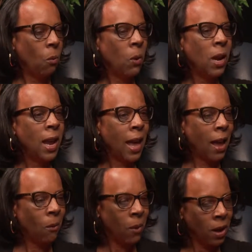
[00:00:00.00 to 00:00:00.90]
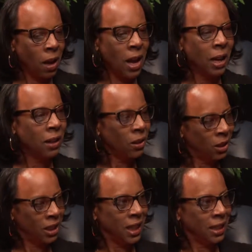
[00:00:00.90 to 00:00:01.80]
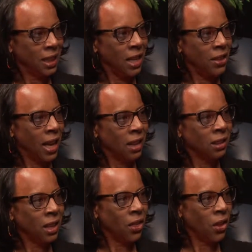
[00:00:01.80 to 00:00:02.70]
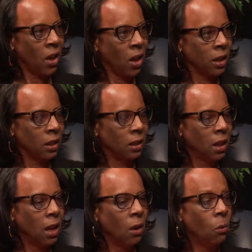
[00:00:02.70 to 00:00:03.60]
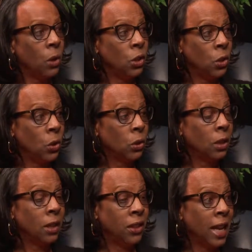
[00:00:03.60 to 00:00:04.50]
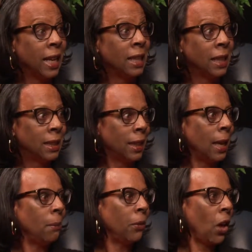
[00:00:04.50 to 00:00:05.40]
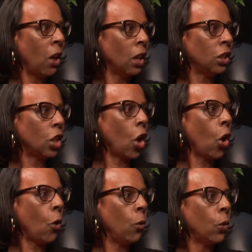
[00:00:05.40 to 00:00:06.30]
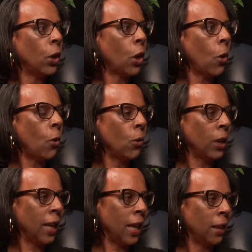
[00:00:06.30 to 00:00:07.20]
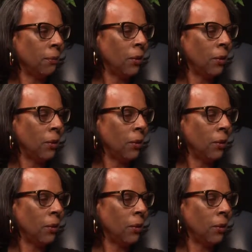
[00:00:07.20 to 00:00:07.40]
Out of those 60,000 thoughts, we're usually thinking the same thoughts over and over again.